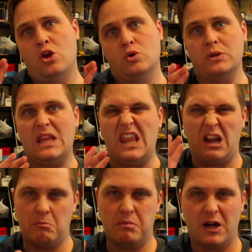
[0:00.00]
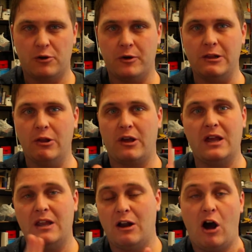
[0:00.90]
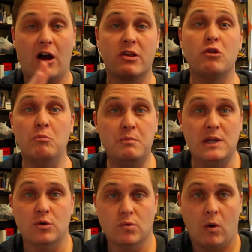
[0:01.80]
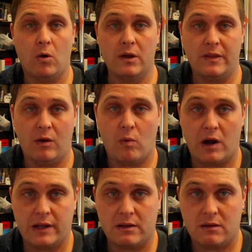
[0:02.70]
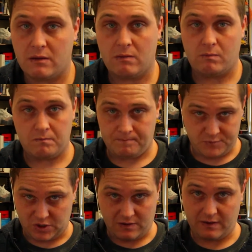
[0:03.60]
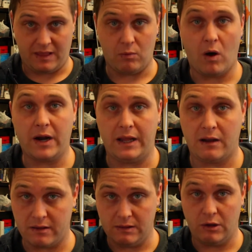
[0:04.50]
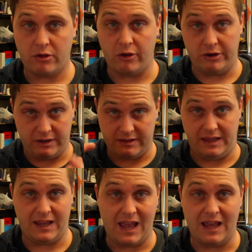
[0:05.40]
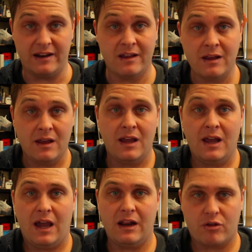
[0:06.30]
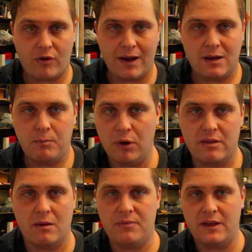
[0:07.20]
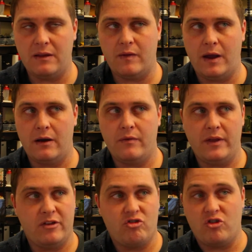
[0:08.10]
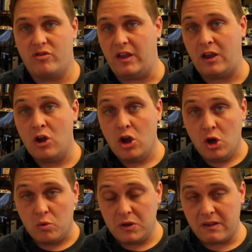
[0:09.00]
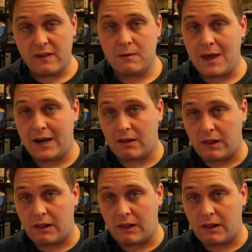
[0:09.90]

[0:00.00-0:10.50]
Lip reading: really like buttery looking, awesome B-roll, and they want it just because they want it and because it looks good and because they can. And it's great to put something in there that is just like really cinematic,